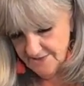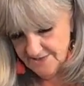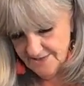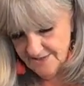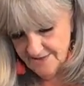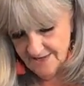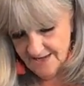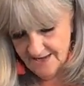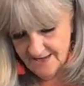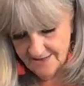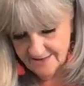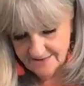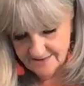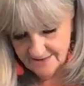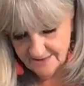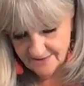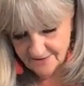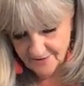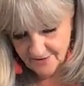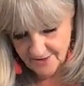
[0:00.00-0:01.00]
And you see
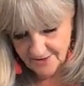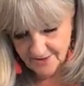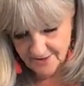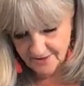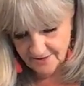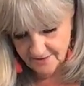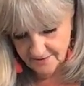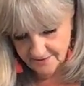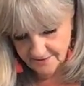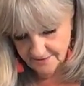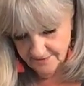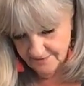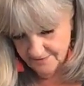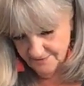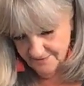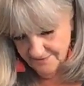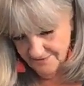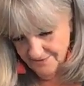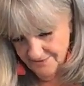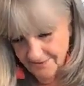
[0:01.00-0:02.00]
that? It's like darker.
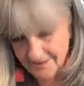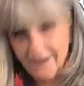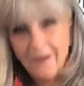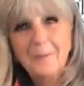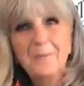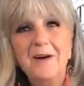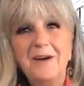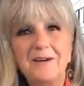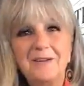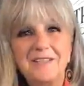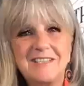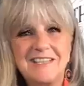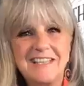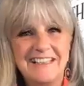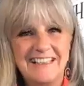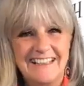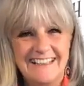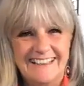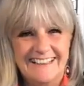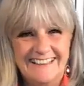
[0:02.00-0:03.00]

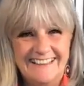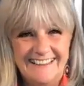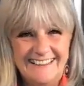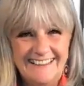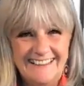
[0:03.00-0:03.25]
Almost.